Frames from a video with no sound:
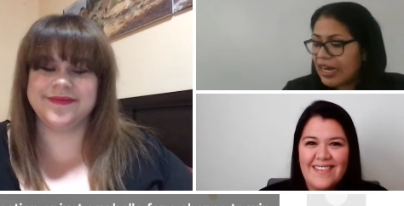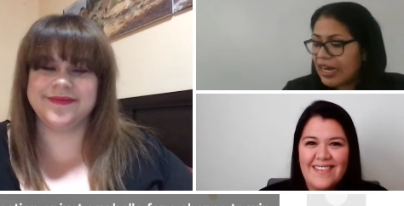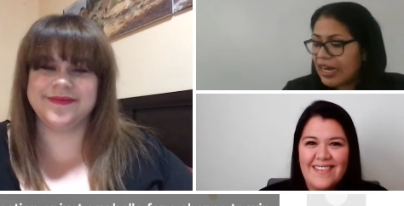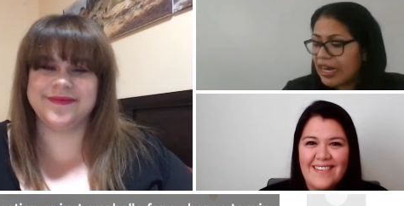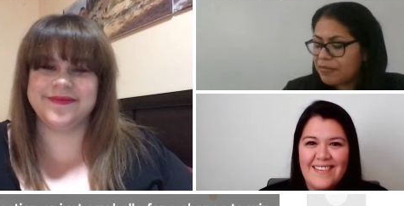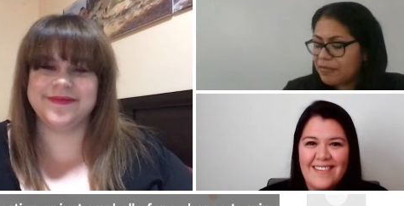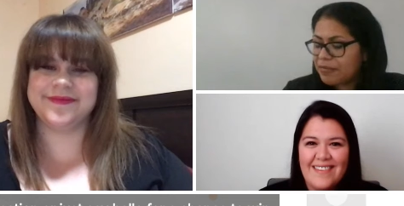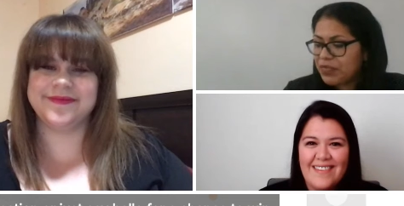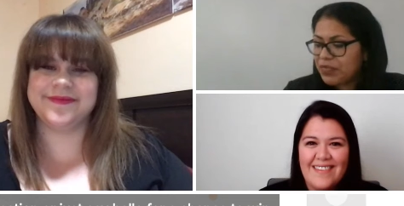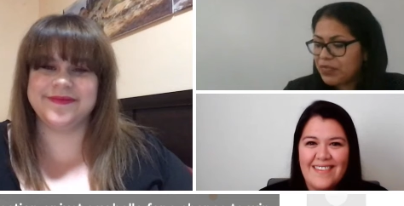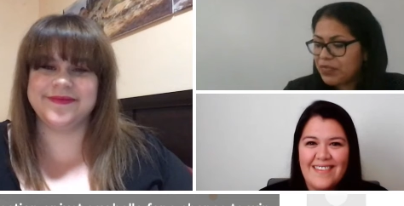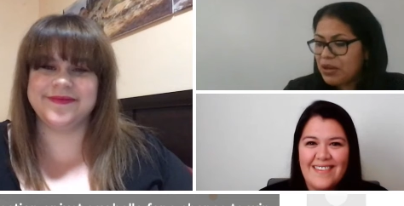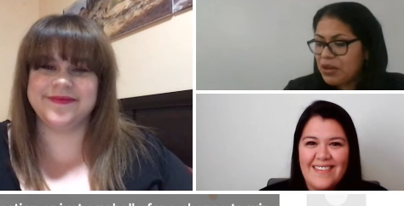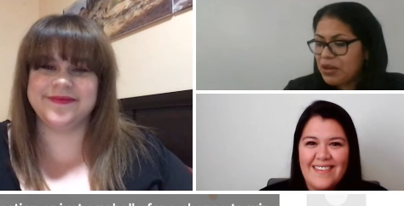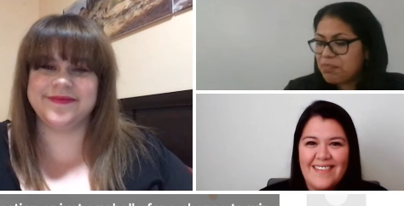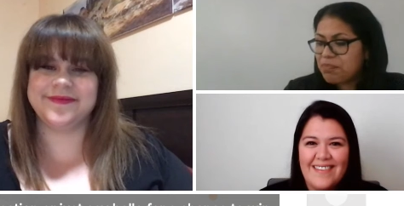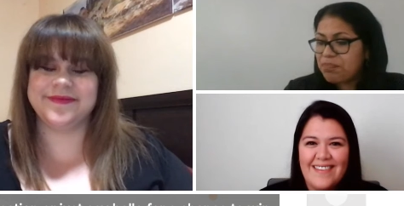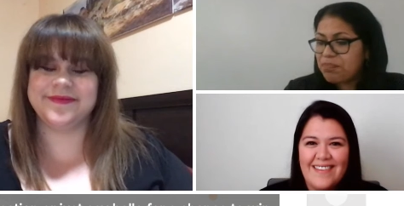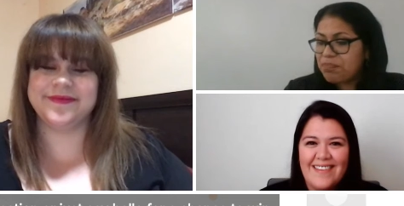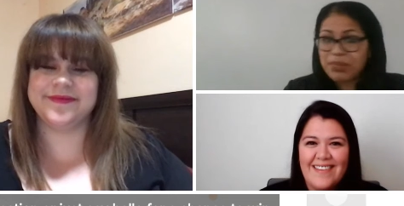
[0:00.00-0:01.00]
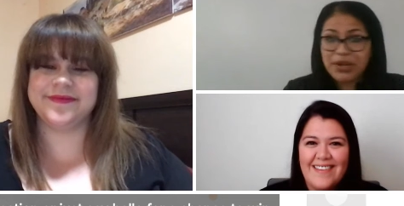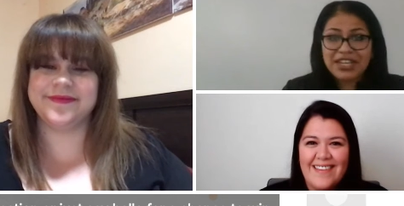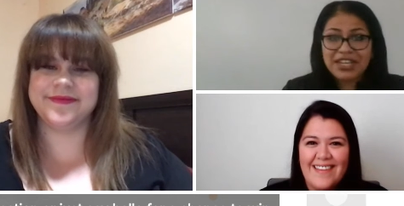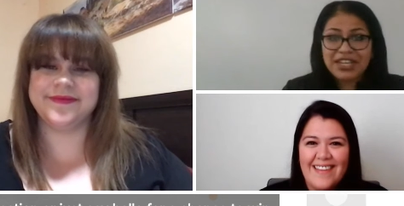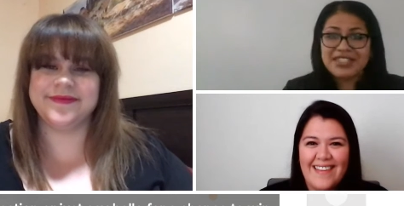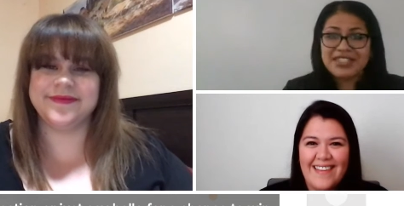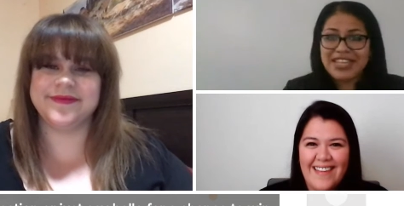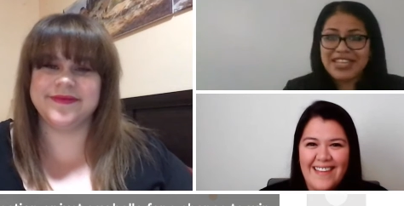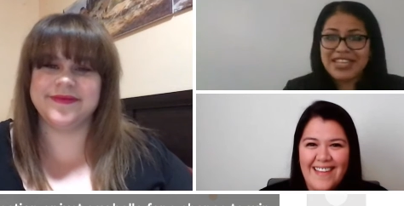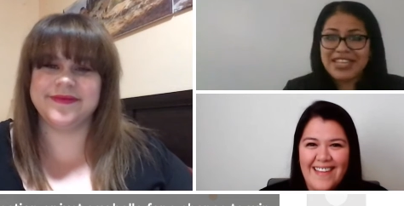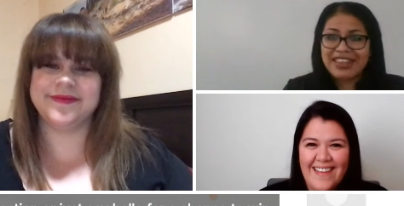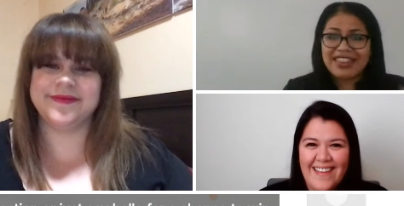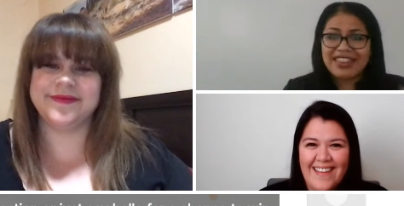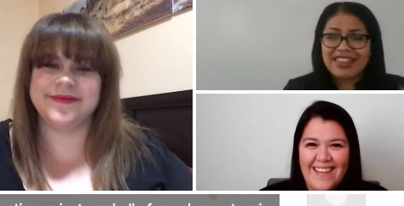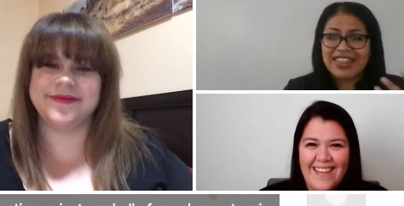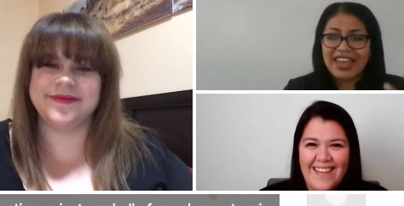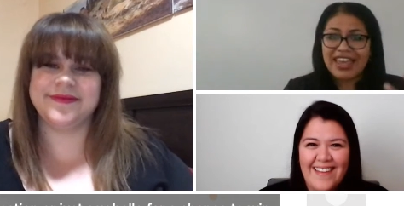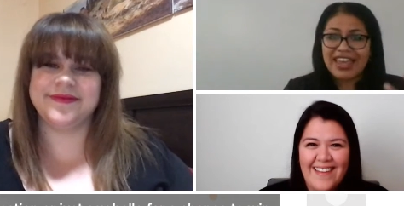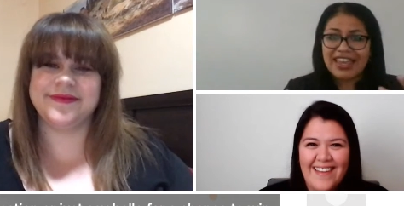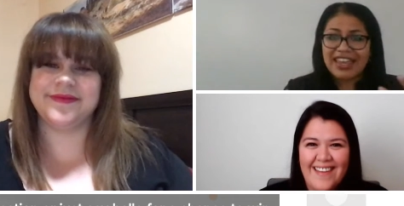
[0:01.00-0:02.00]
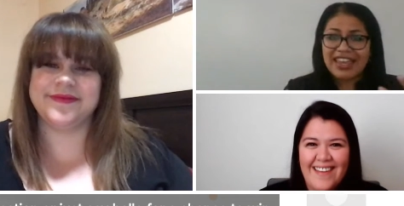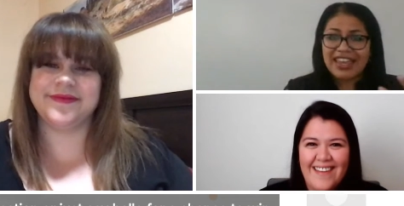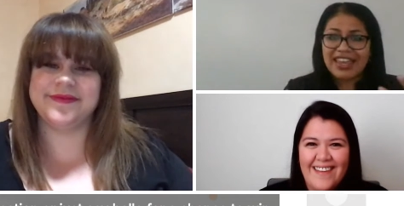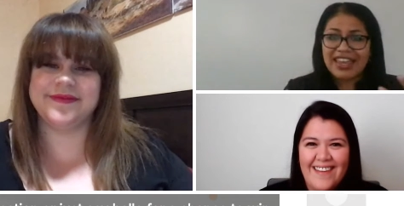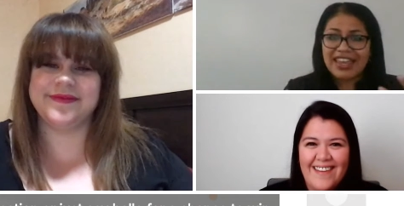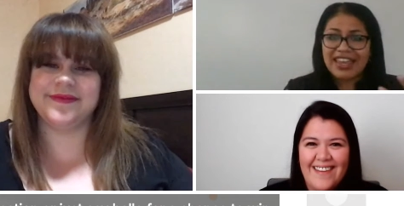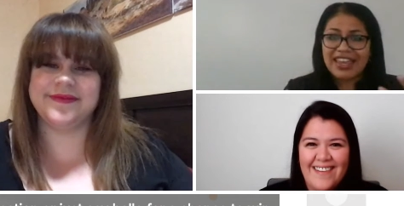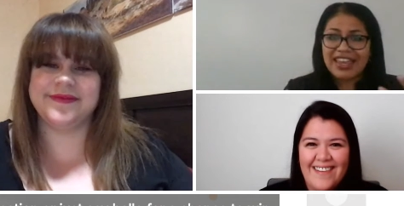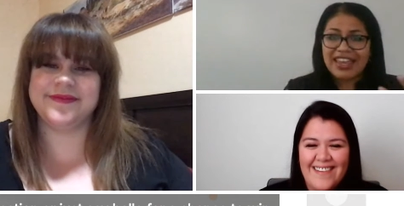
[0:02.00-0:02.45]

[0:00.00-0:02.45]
Speaker 1: um, because they they